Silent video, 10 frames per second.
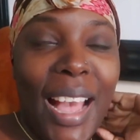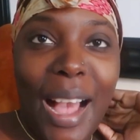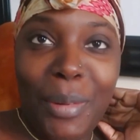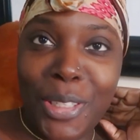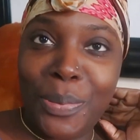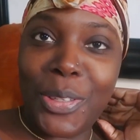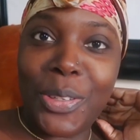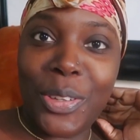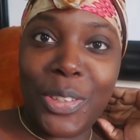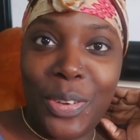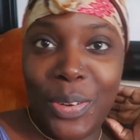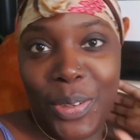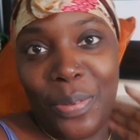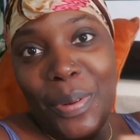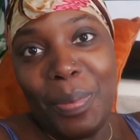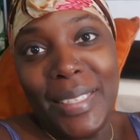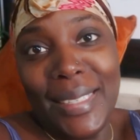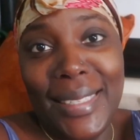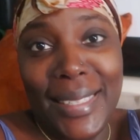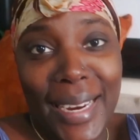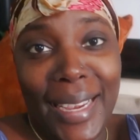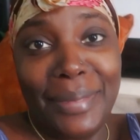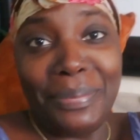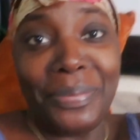I was supposed to go to crossover mass yesterday.